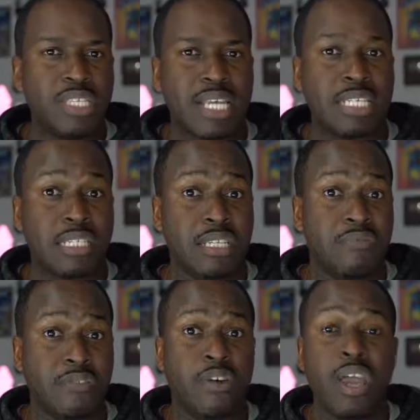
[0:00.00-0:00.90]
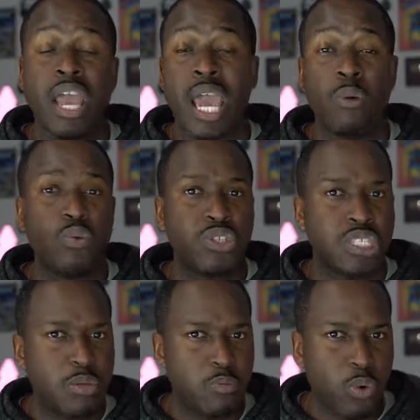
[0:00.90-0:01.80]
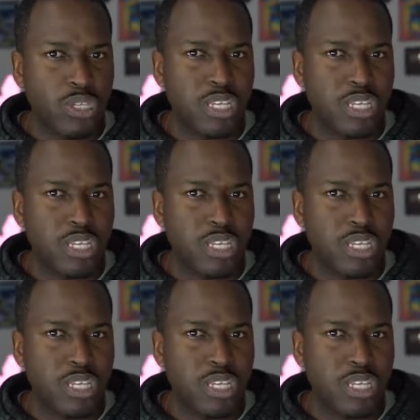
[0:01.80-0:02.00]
designs differ, and we'll see more